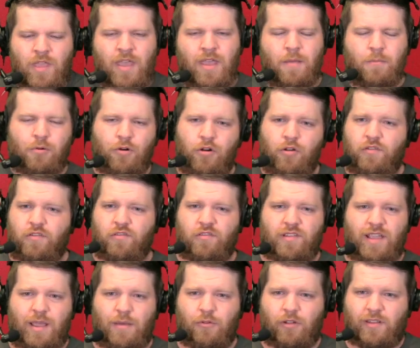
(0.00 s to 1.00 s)
producer
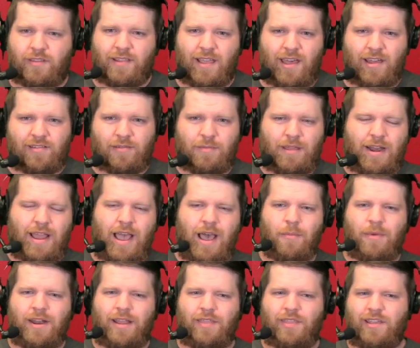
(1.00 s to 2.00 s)
Sam will attest. I mean,
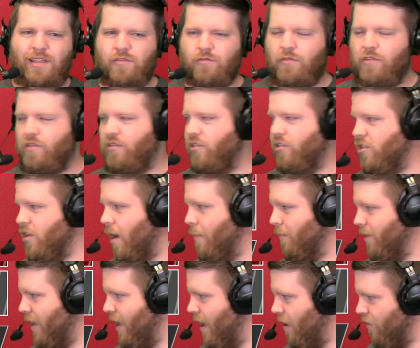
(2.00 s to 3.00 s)
how many of these are just
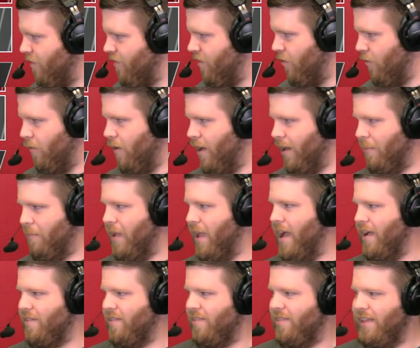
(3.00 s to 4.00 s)
dump downs to the running
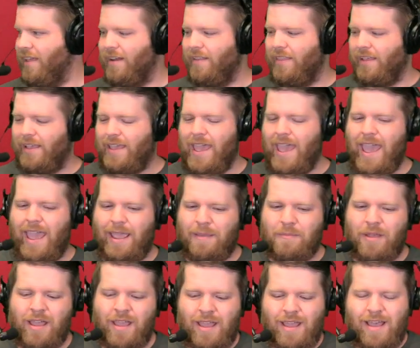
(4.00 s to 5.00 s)
backs at the end of the
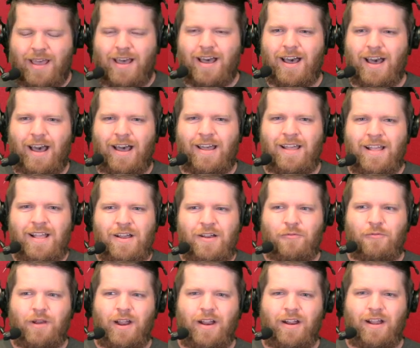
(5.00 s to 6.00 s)
game
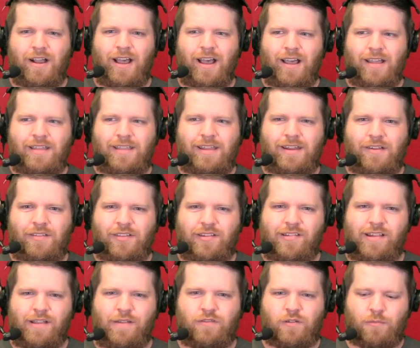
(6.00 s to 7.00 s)
where, you know, the
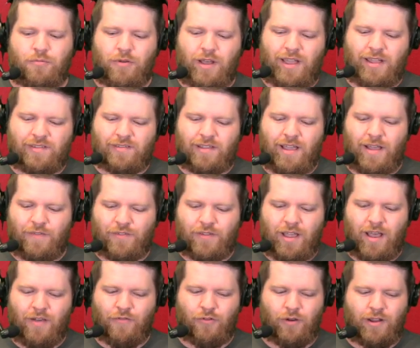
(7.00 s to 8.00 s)
Chiefs are playing soft
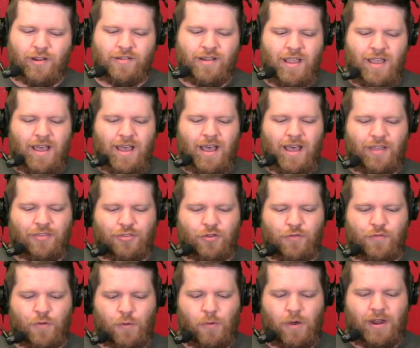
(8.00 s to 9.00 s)
coverage?
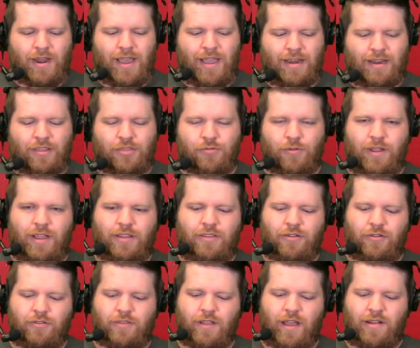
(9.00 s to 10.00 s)
Threw for 193,
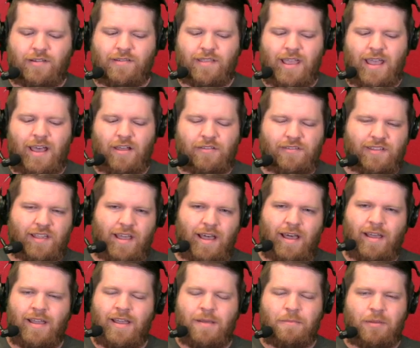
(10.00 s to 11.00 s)
two touchdowns,
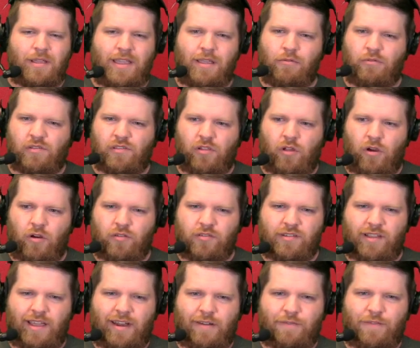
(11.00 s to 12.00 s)
but he was
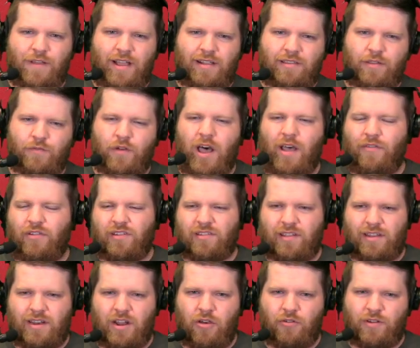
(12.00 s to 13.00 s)
largely ineffective.
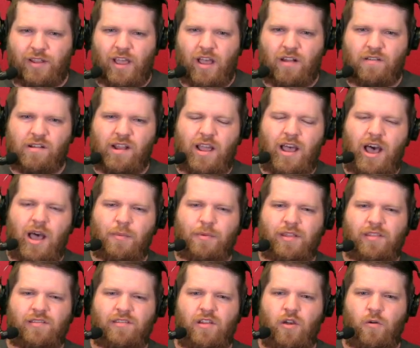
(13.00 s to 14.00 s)
Obviously, no DeAndre
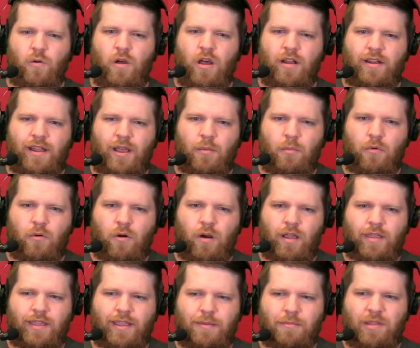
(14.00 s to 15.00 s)
Hopkins, no Rondale
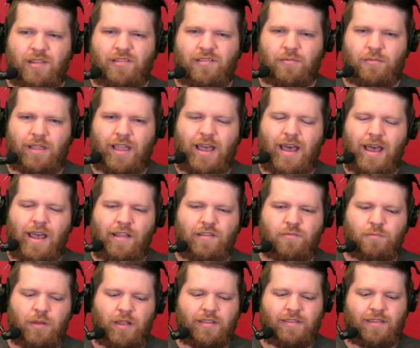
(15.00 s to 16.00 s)
Moore. He missed some
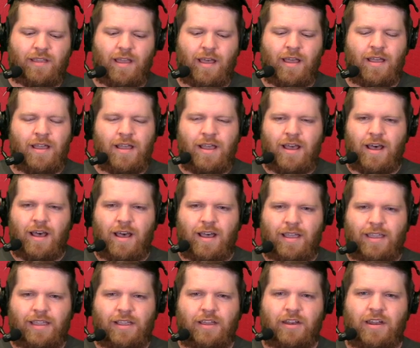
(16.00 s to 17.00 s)
guys, but
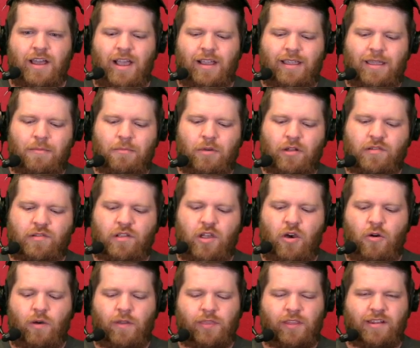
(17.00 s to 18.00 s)
he could not get much
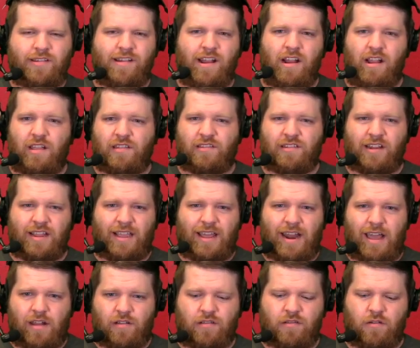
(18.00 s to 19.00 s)
going. L'Jarius
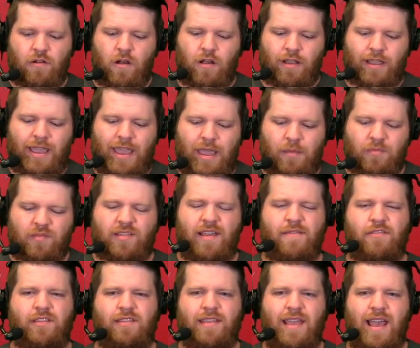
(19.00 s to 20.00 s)
Sneed had a strong game,
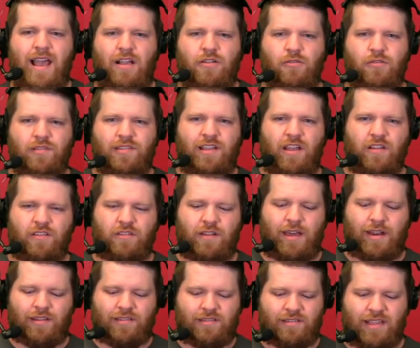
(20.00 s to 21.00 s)
seven tackles. He also
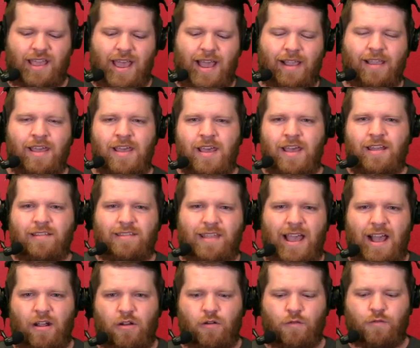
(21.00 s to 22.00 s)
had a sack,
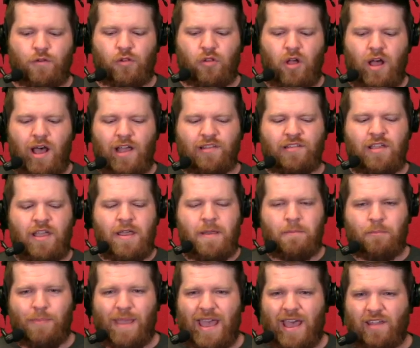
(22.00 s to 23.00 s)
tackle for loss,
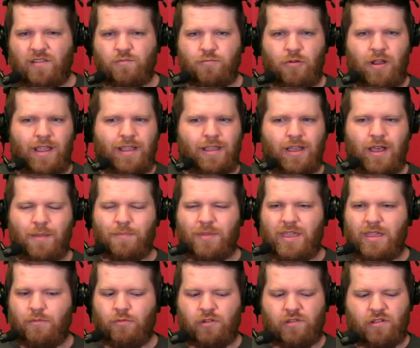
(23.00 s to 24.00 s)
pass breakup.
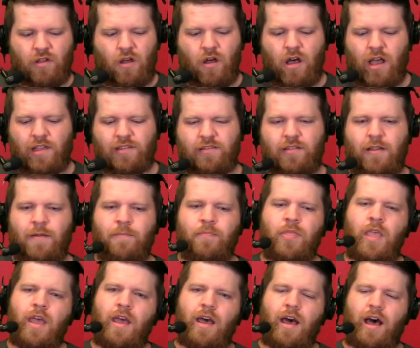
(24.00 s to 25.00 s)
He was awesome.
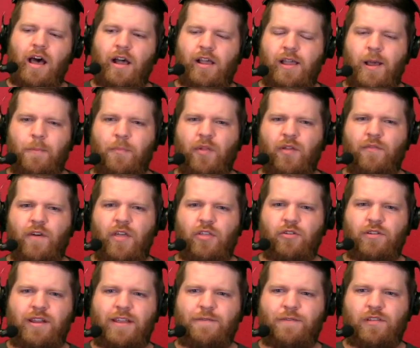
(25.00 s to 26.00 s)
A couple of
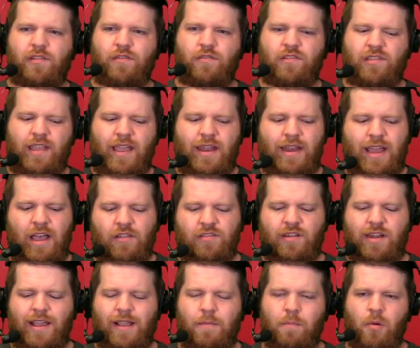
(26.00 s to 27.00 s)
other defensive
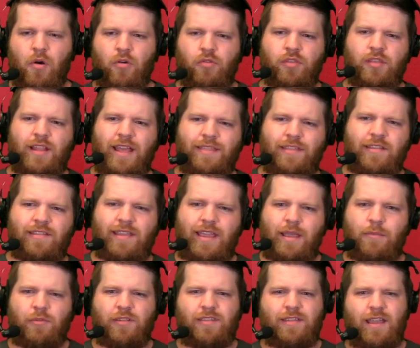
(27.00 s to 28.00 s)
standouts. Nick Bolton led the
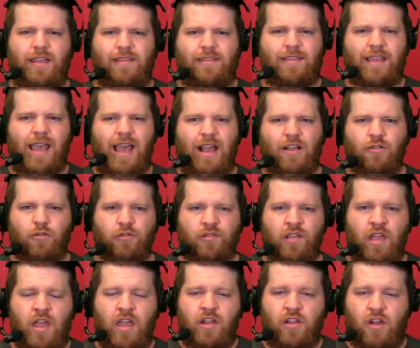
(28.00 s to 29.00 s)
team with 10
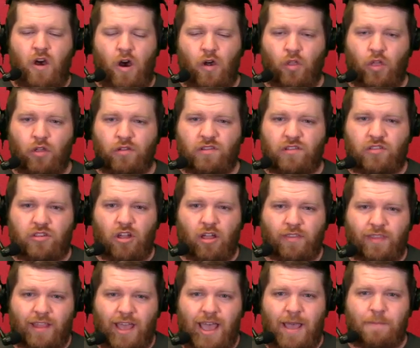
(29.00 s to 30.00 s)
tackles. Carlos
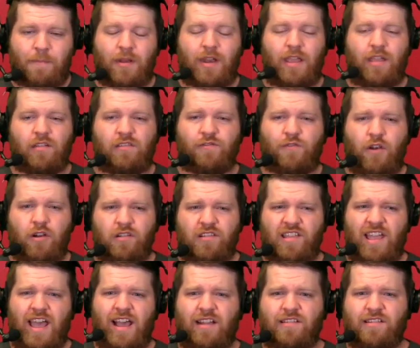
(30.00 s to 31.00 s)
Dunlap in his
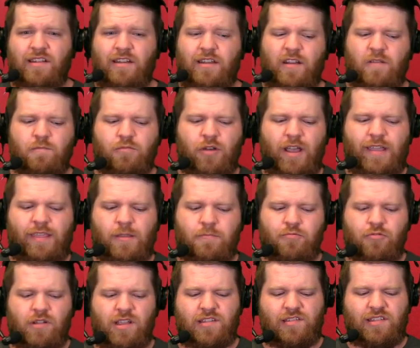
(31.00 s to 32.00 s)
first action didn't play in the
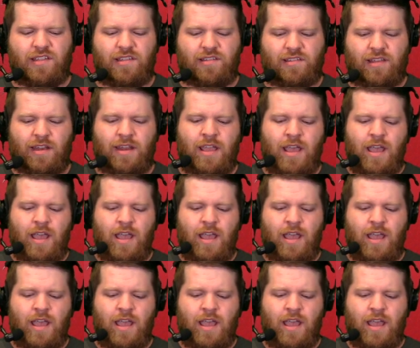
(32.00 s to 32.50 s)
preseason.